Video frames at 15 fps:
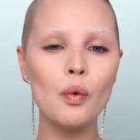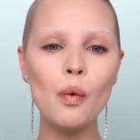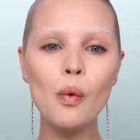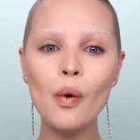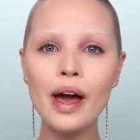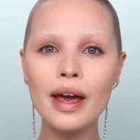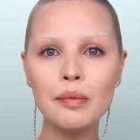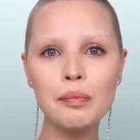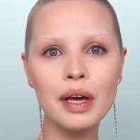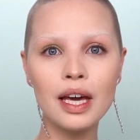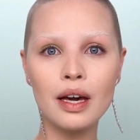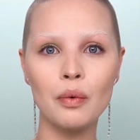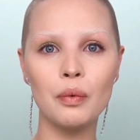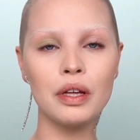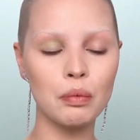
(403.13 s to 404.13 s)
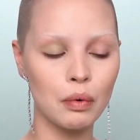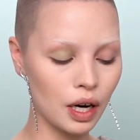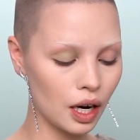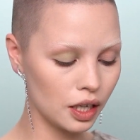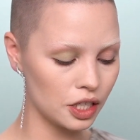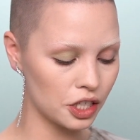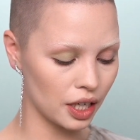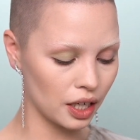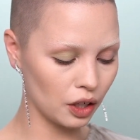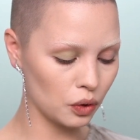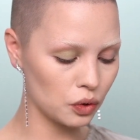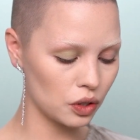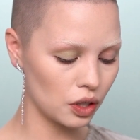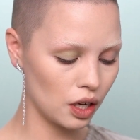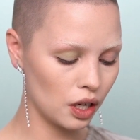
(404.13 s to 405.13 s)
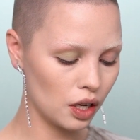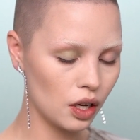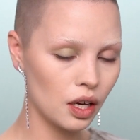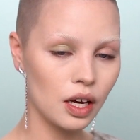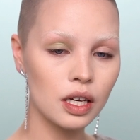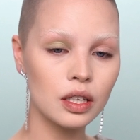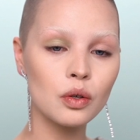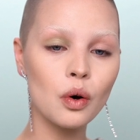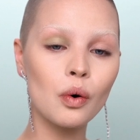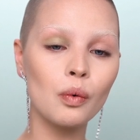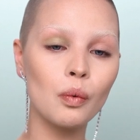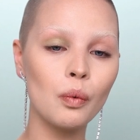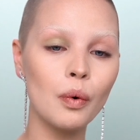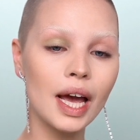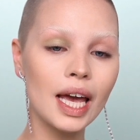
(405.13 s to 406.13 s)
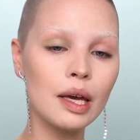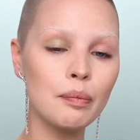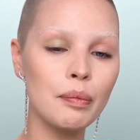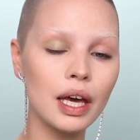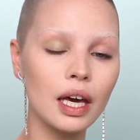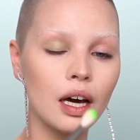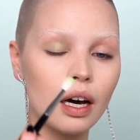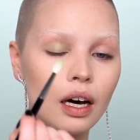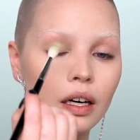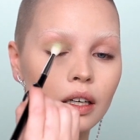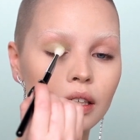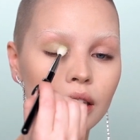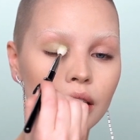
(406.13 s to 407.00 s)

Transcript: way bigger with my eyeshadows and way bigger